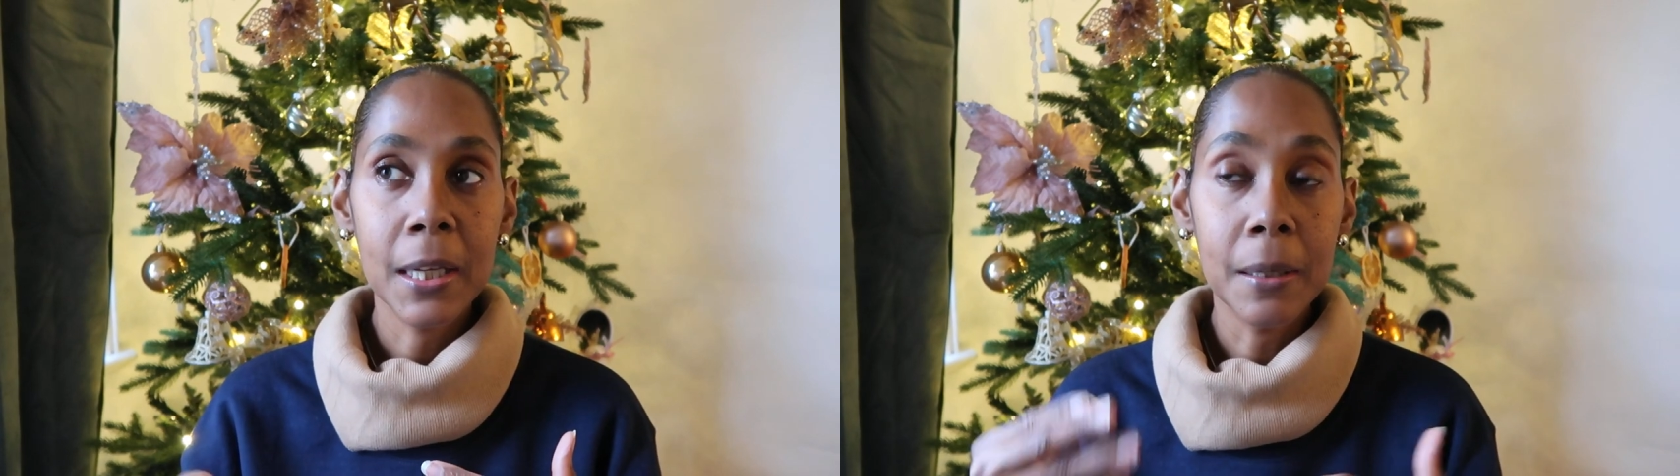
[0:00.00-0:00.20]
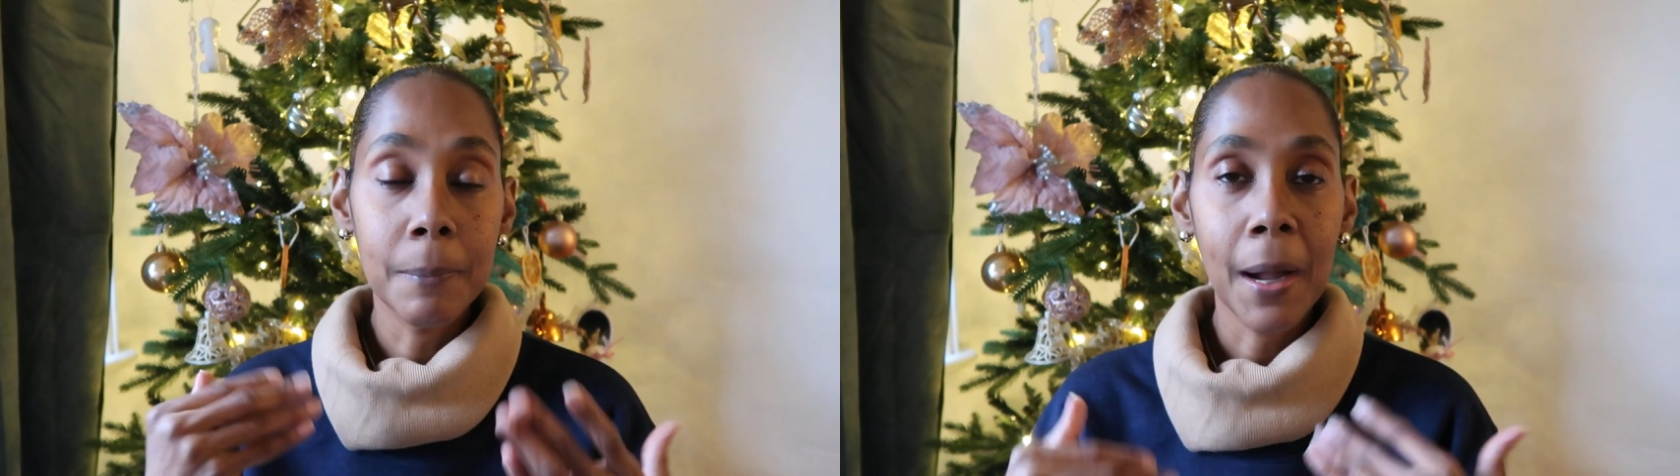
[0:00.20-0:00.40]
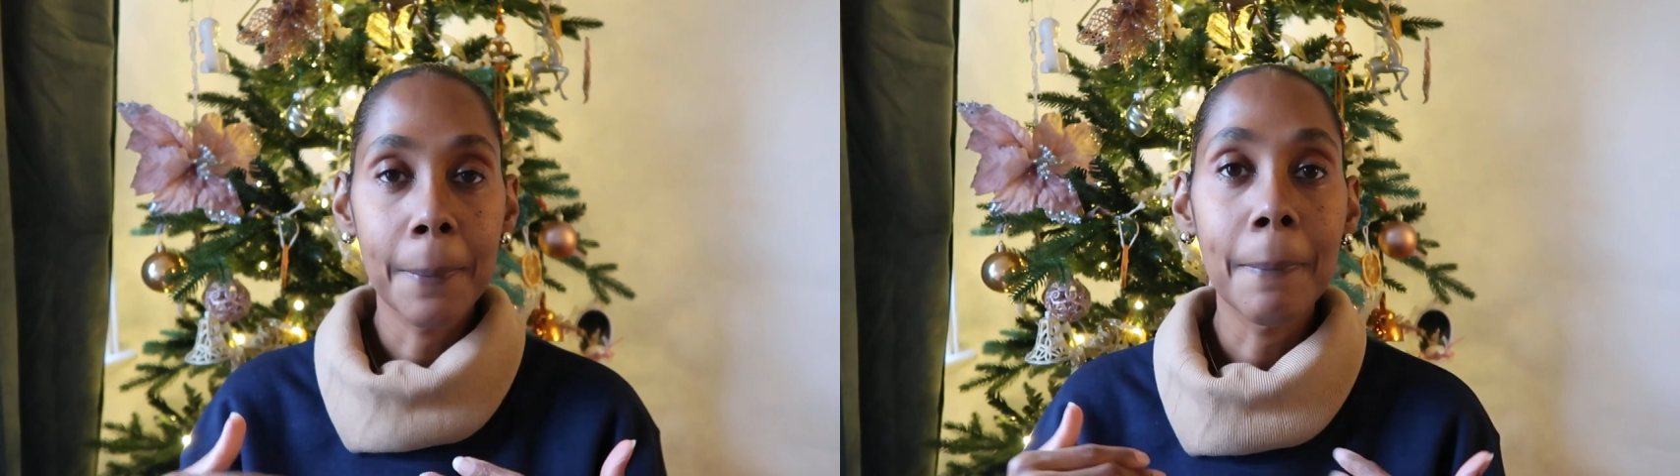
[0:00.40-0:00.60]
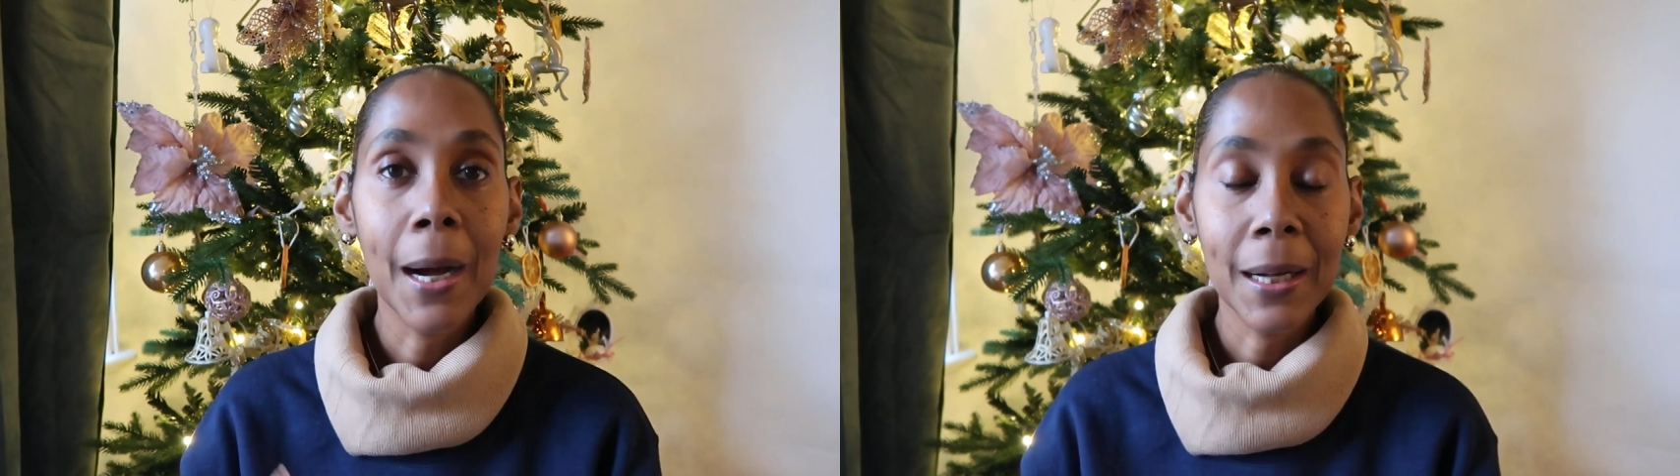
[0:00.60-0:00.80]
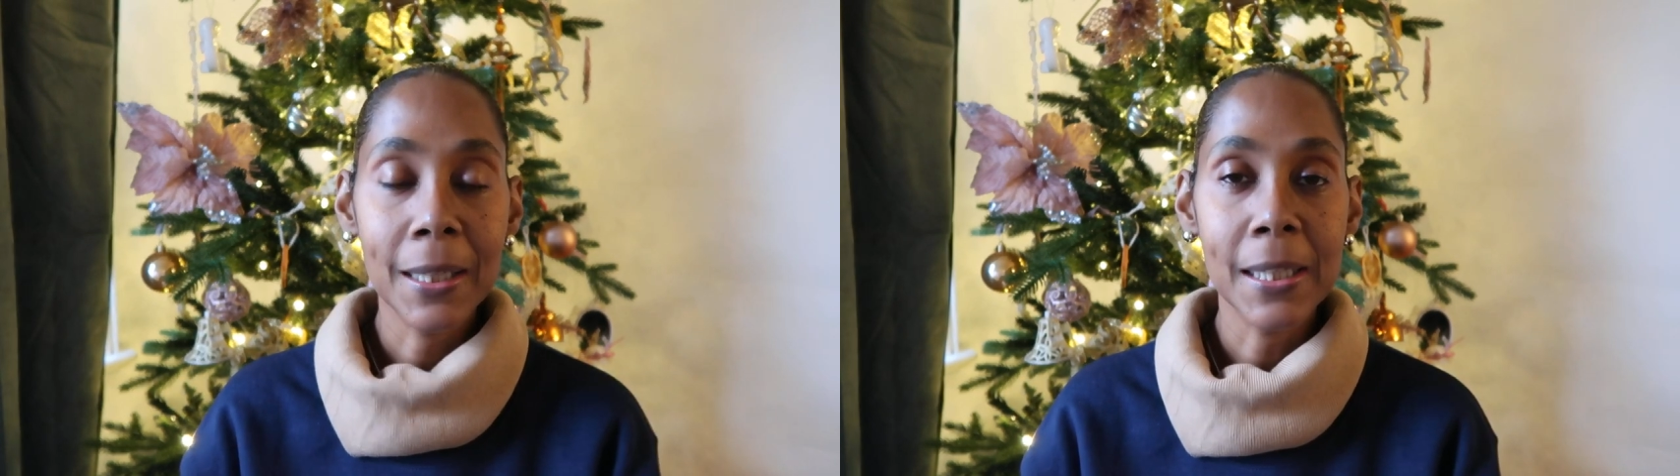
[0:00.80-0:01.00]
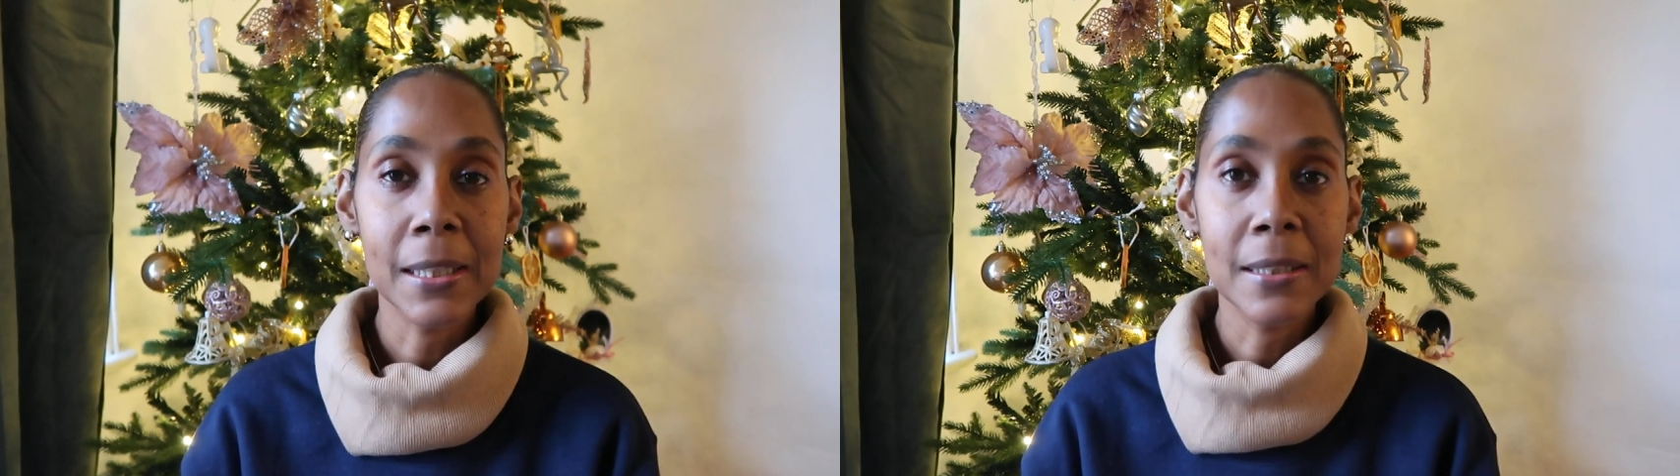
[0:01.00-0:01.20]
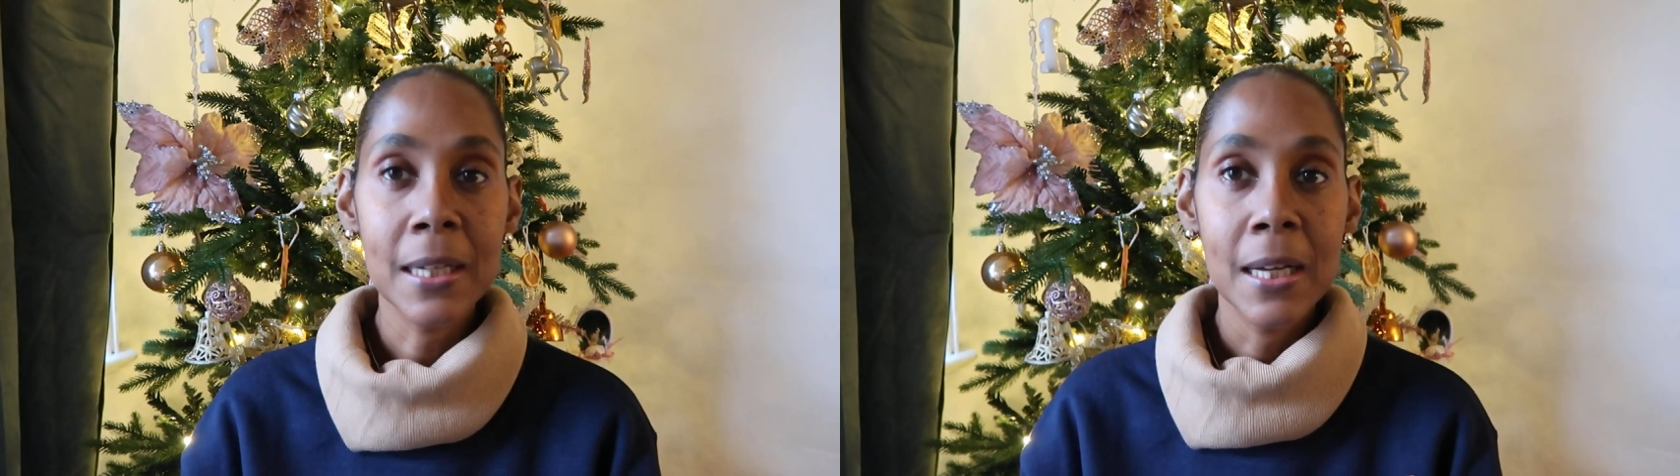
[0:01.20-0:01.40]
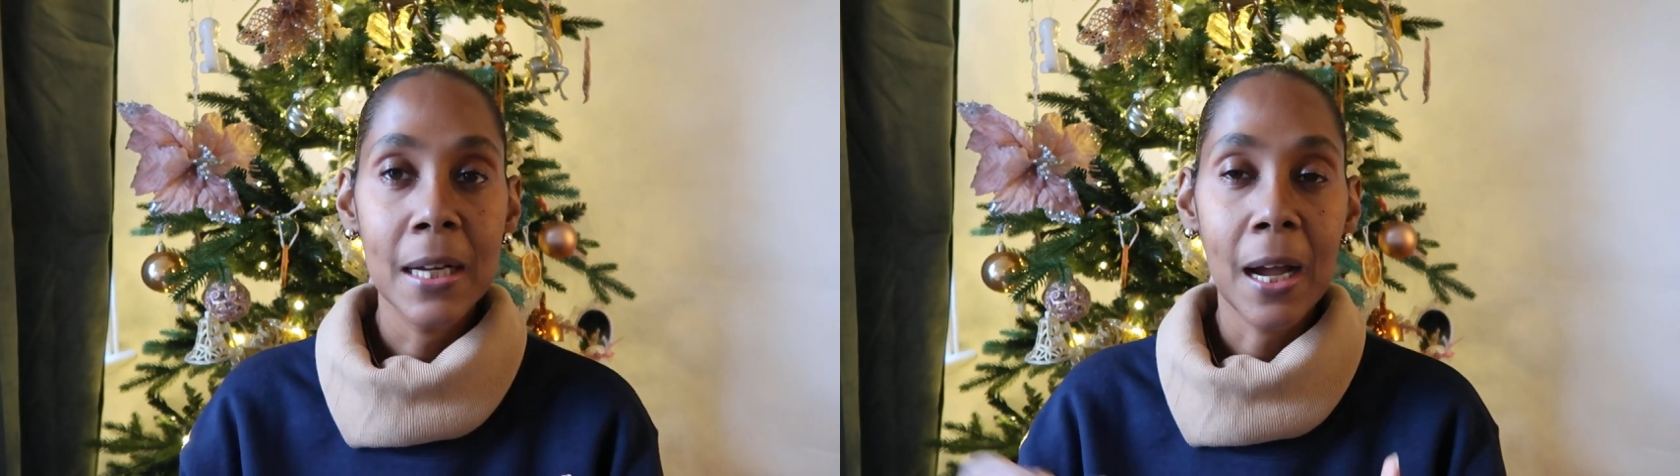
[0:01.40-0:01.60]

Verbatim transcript: in my mind